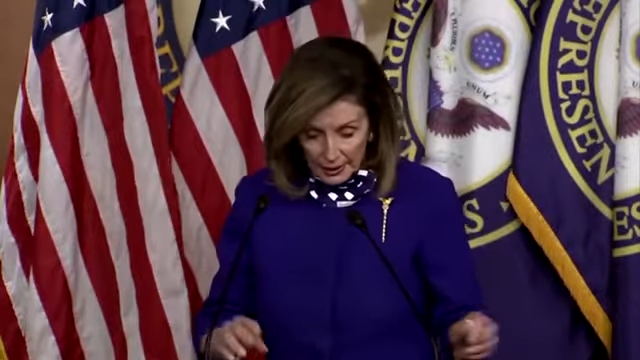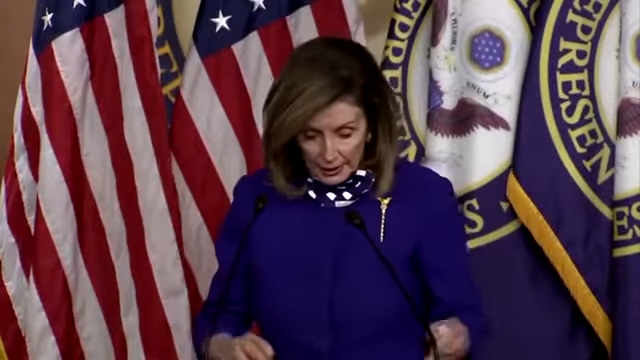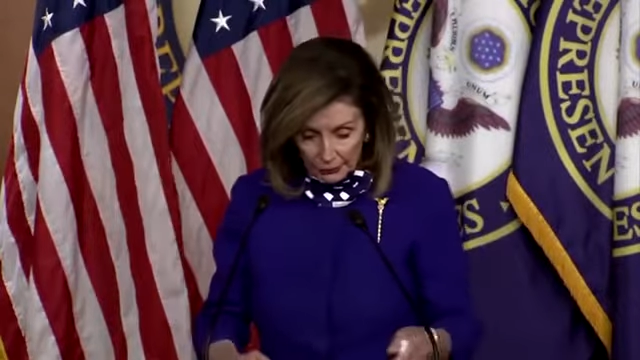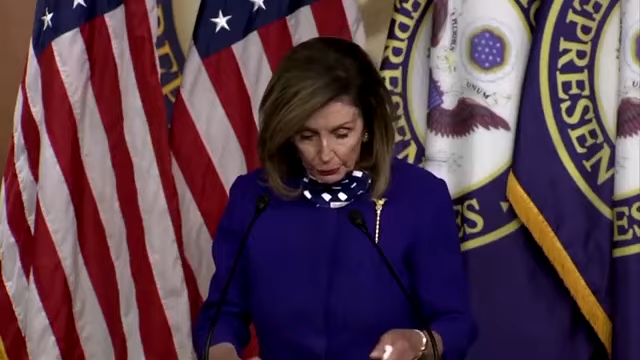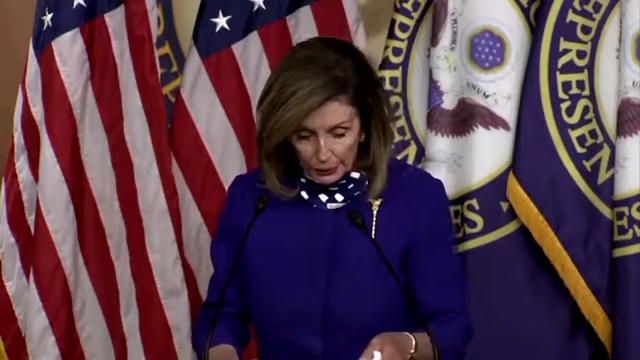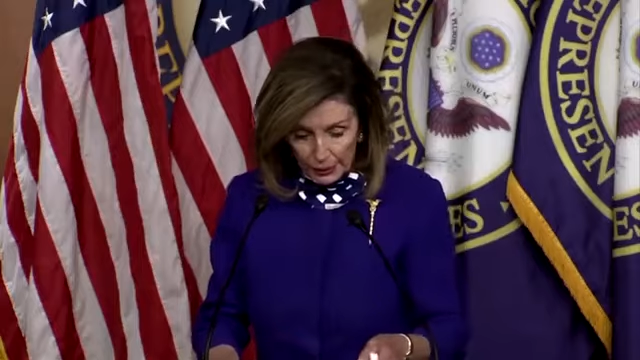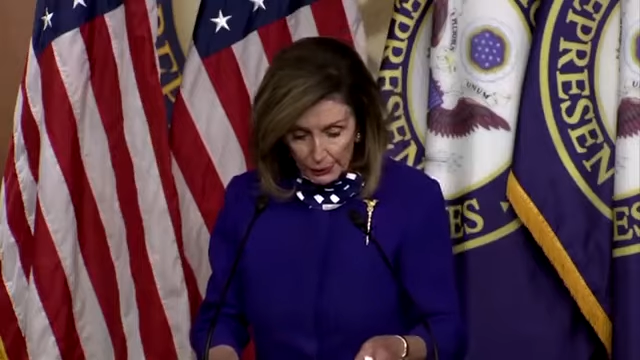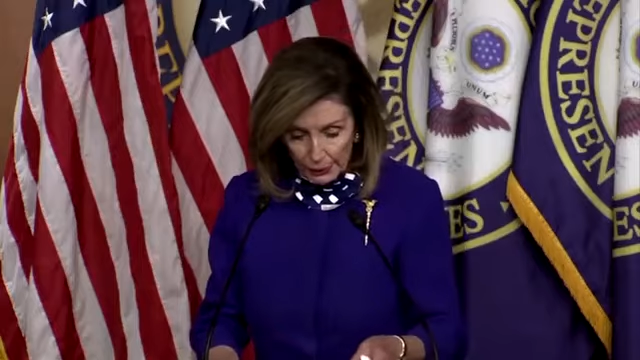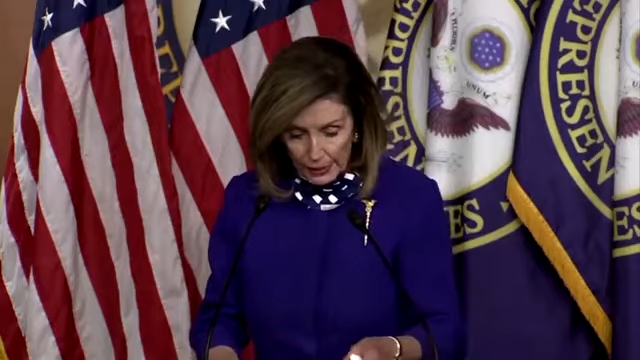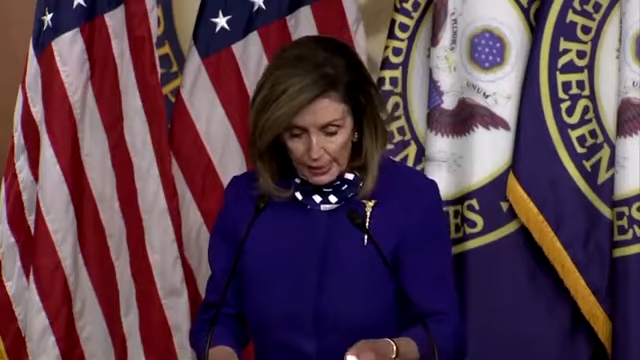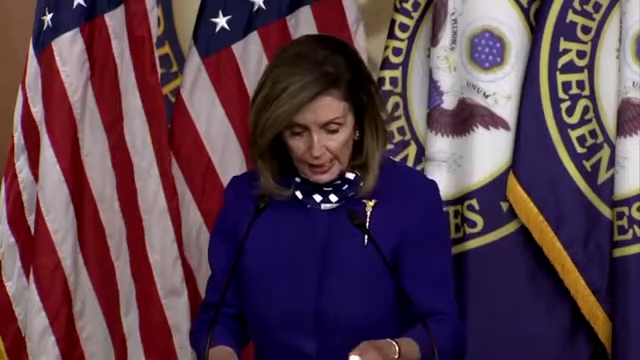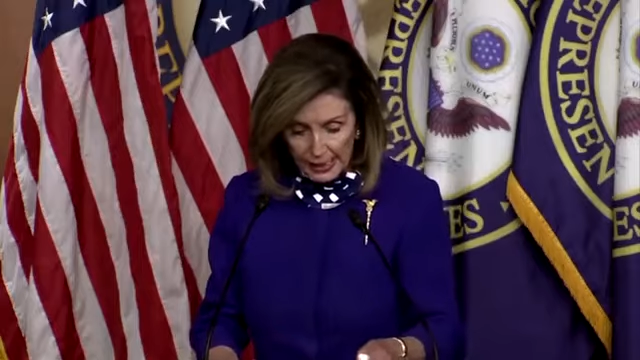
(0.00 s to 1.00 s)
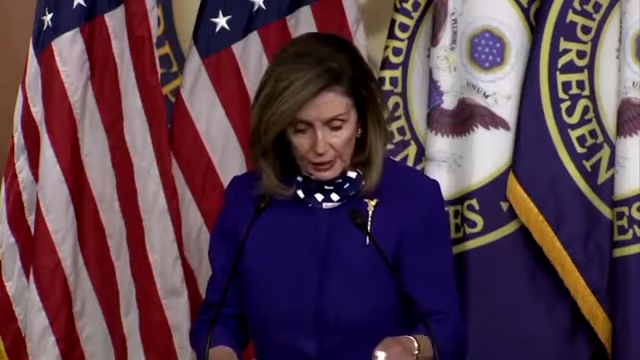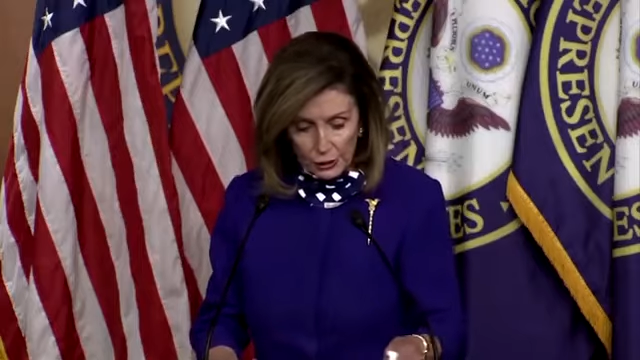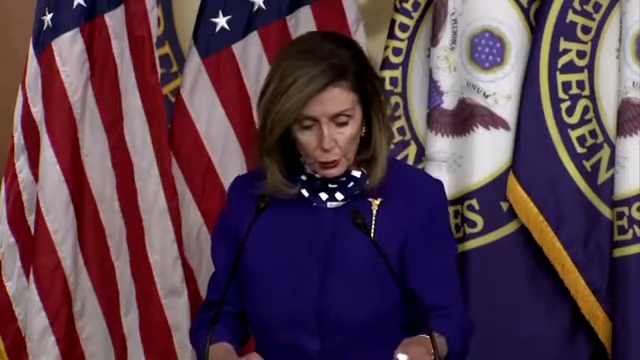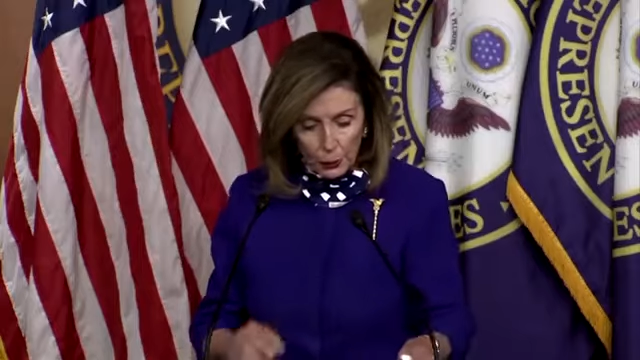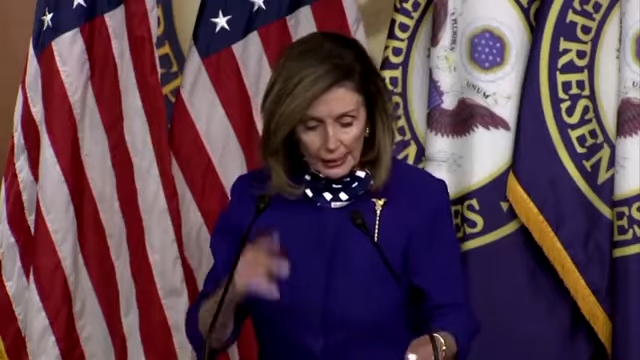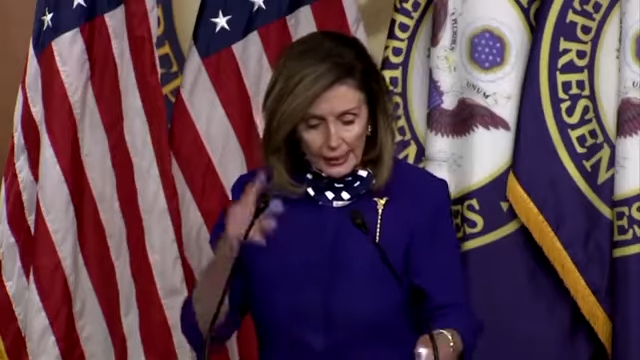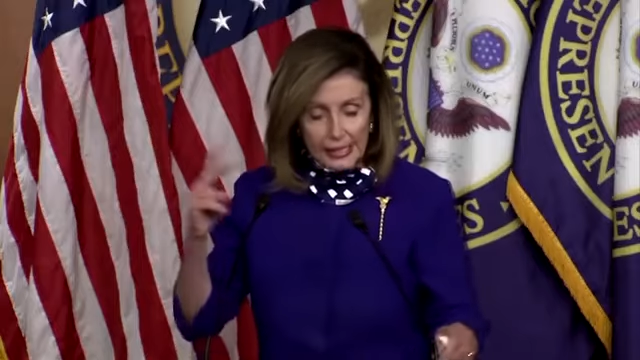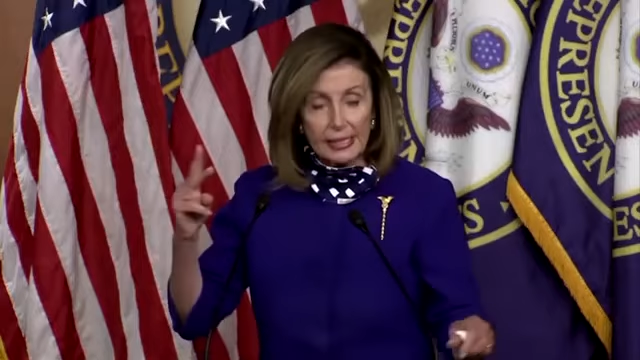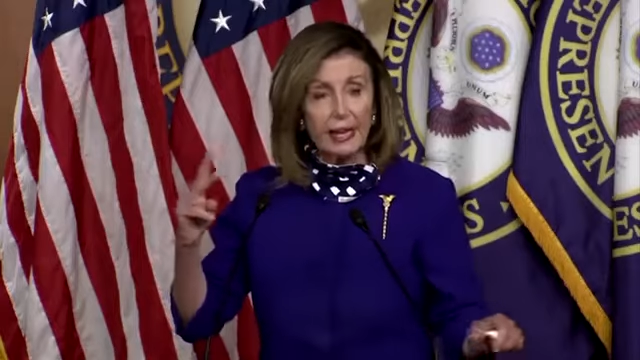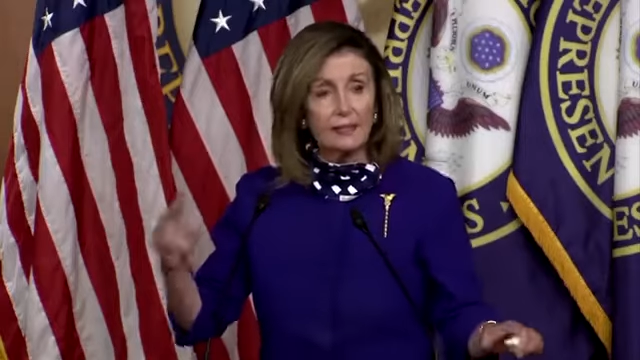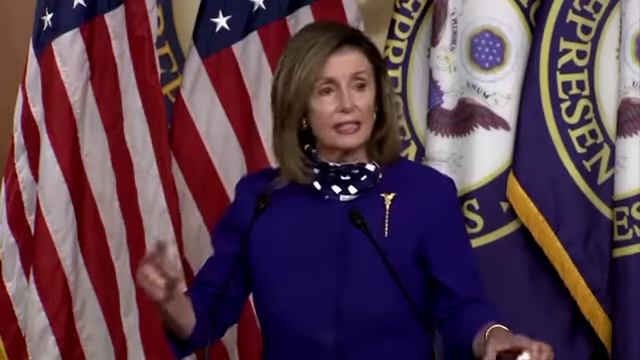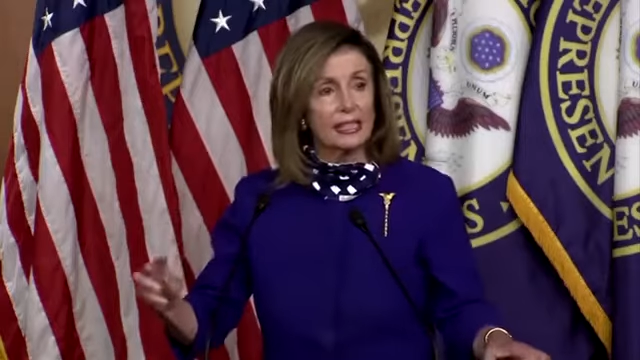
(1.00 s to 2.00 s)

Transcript: 43 days, 27